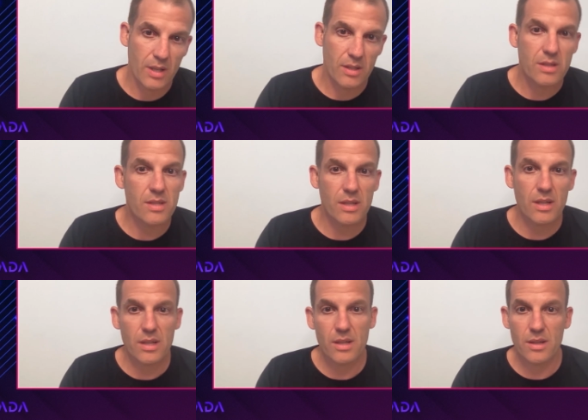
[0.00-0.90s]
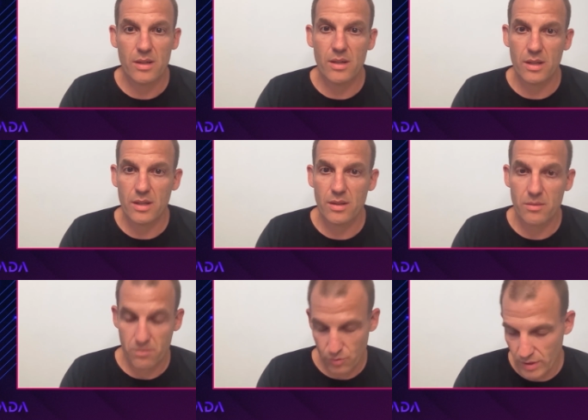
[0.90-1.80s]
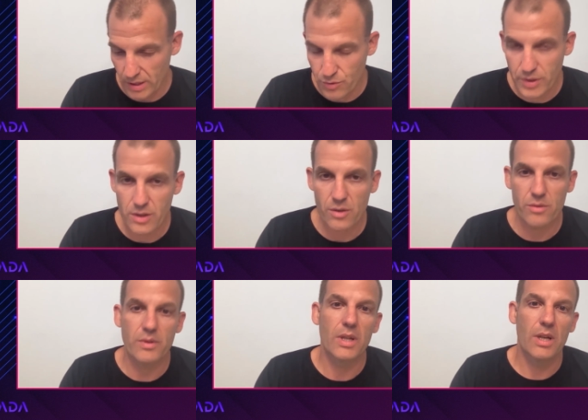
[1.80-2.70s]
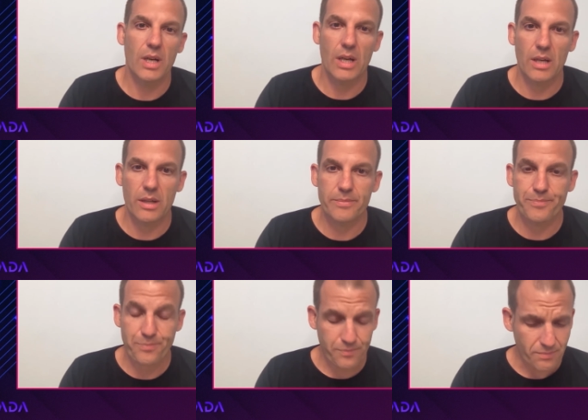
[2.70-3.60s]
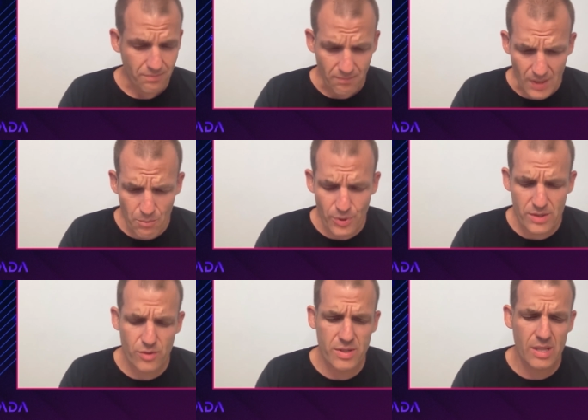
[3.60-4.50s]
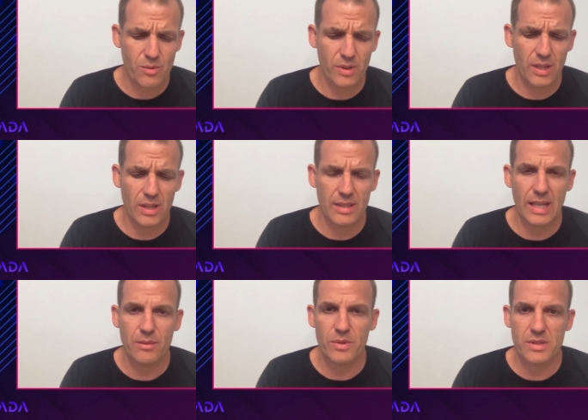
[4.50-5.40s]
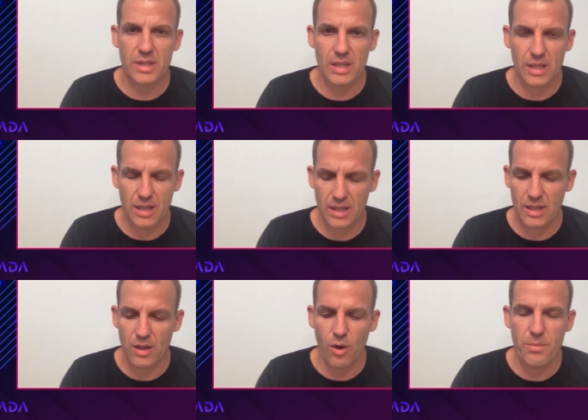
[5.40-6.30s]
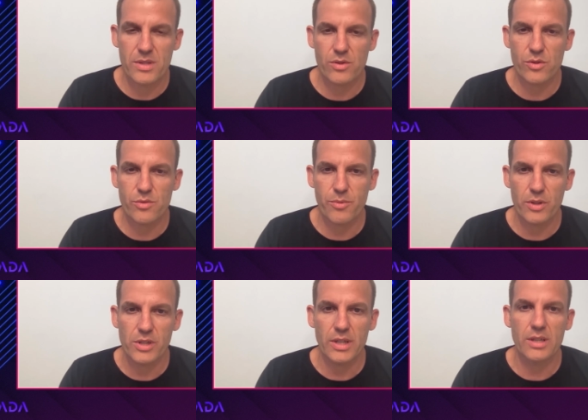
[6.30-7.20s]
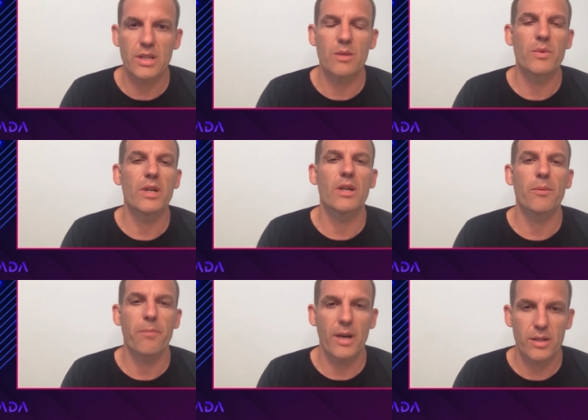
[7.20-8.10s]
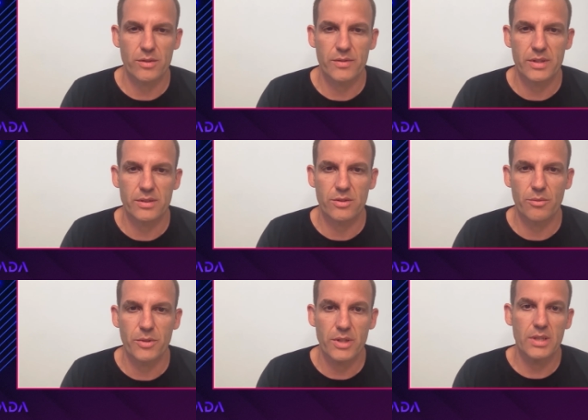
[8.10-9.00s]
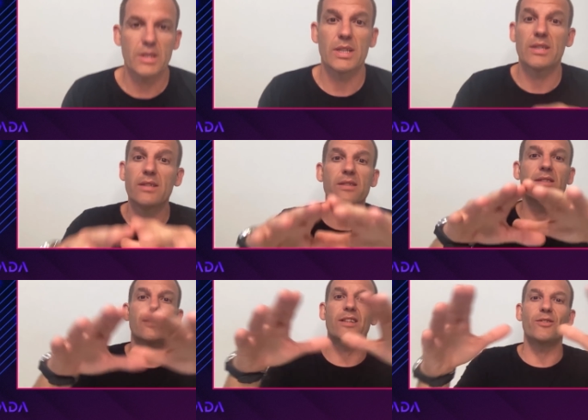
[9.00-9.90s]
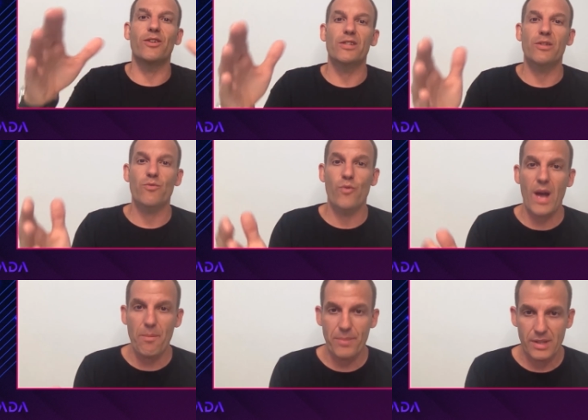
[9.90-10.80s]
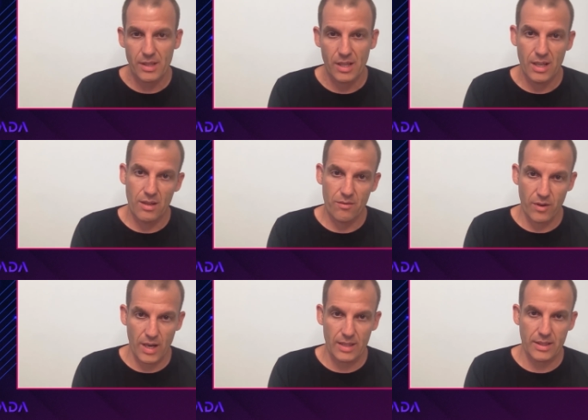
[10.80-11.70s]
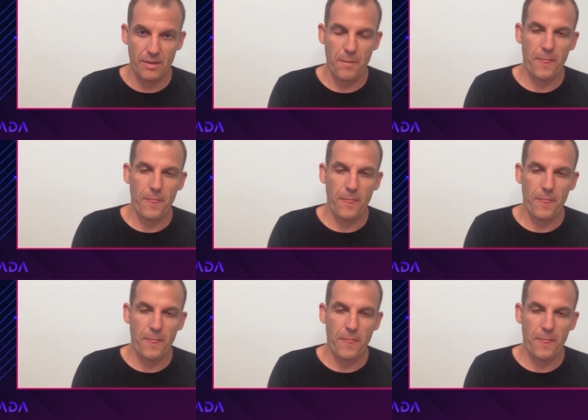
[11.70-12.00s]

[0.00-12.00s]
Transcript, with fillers: This, uh, uh, today Trino. Um, Presto SQL. That was the uh, open source project, and we are a part of this community. And this is the technology wrapping Varada.